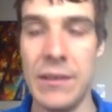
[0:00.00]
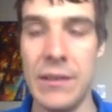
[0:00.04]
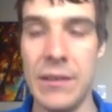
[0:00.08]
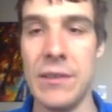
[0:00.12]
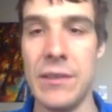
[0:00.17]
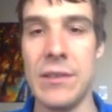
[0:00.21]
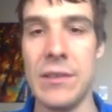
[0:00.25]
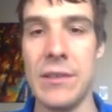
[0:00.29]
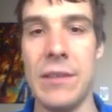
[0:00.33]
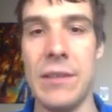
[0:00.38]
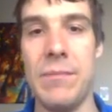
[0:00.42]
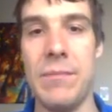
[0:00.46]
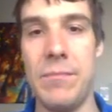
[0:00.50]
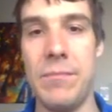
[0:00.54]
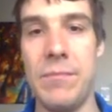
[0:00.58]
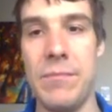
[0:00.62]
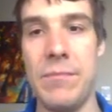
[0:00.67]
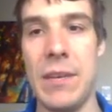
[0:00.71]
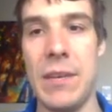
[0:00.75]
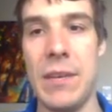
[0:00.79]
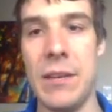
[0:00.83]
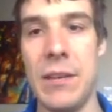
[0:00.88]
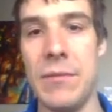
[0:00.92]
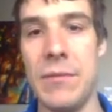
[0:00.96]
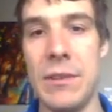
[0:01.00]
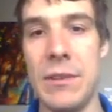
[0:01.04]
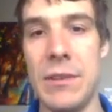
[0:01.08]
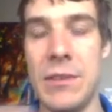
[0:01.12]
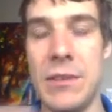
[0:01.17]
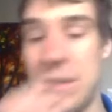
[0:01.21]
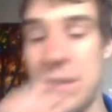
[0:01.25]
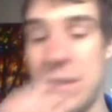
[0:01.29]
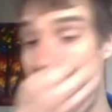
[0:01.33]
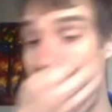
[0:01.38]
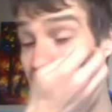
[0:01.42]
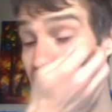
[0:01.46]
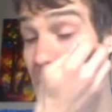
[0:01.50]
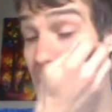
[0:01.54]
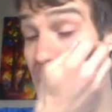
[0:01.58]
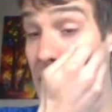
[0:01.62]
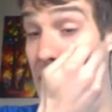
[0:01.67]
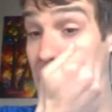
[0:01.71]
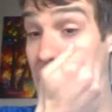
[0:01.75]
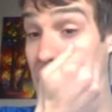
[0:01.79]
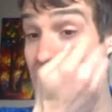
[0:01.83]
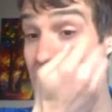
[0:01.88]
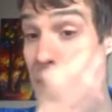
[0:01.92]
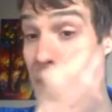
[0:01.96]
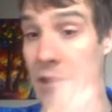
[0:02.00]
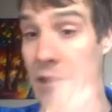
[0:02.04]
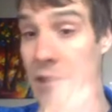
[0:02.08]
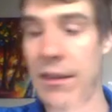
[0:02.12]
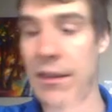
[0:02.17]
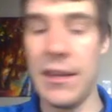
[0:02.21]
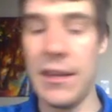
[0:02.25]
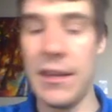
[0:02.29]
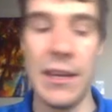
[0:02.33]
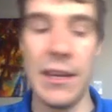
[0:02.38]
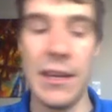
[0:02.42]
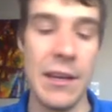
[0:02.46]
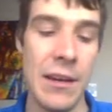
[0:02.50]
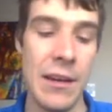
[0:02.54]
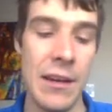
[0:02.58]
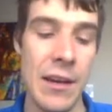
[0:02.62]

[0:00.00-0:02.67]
There's a chance that the